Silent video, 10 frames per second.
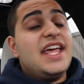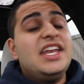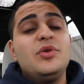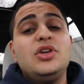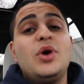
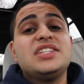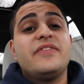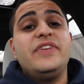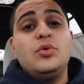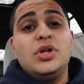anyone who has
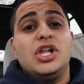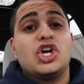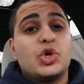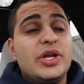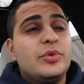a V will
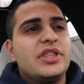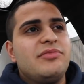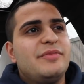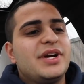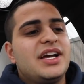agree with
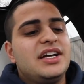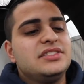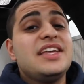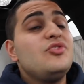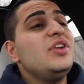me,
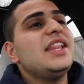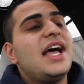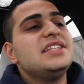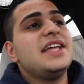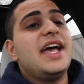because they
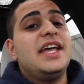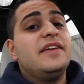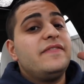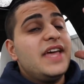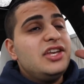realize that. And
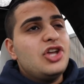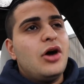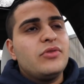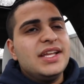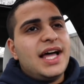if they
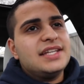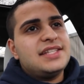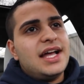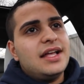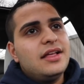don't realize
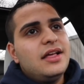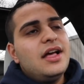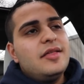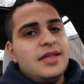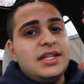that,
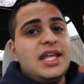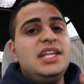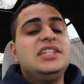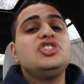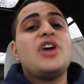then they
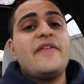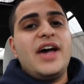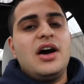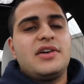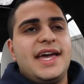need to drive a
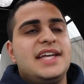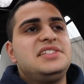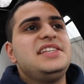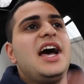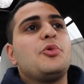Hellcat and
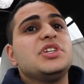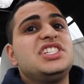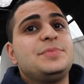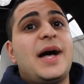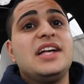see how
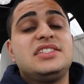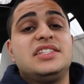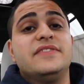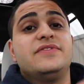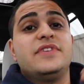
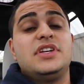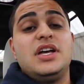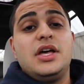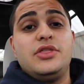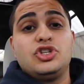responsive
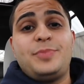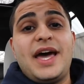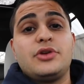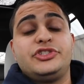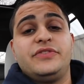those
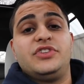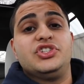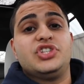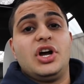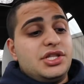paddle
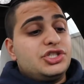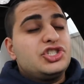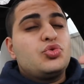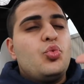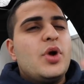shifters are. They're
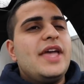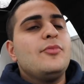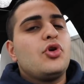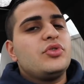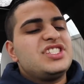just way
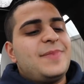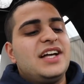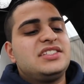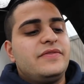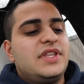more
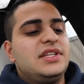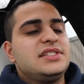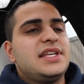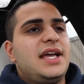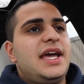responsive than
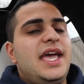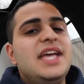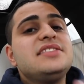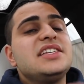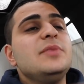this. And I
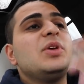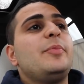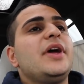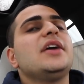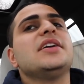hate to keep
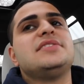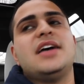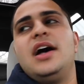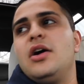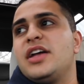comparing it
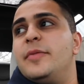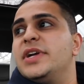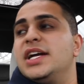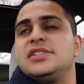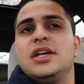to a Hellcat,
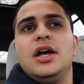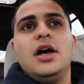because